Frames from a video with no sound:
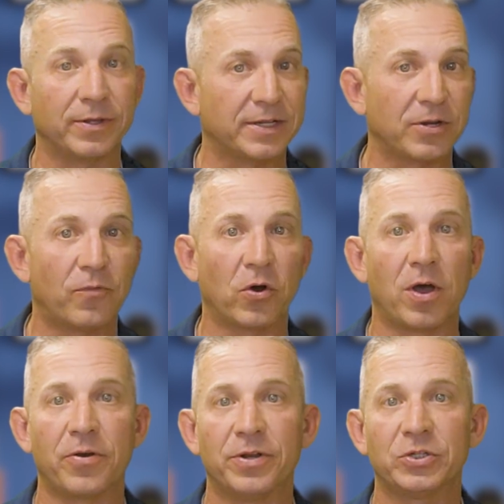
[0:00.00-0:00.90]
That's over
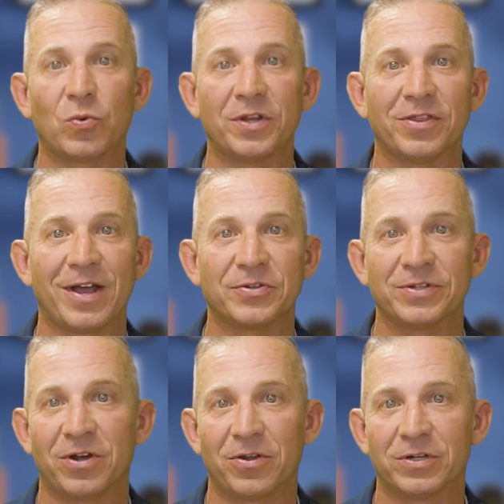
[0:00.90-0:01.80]

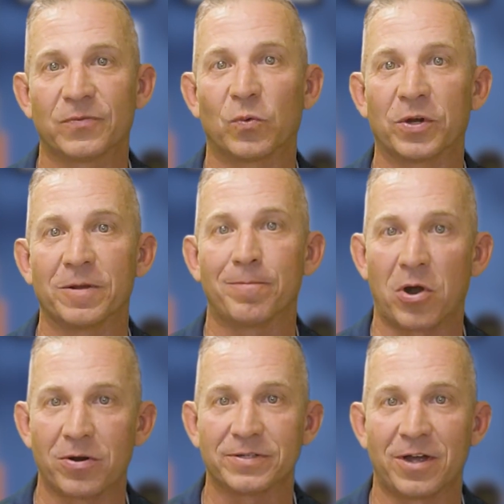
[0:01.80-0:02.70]
$120,000 for working
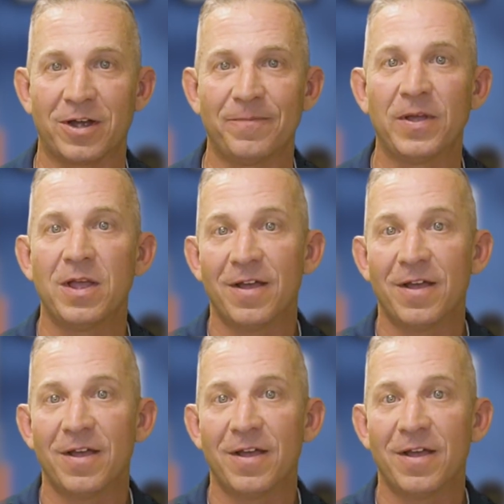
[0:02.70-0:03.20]
part-time,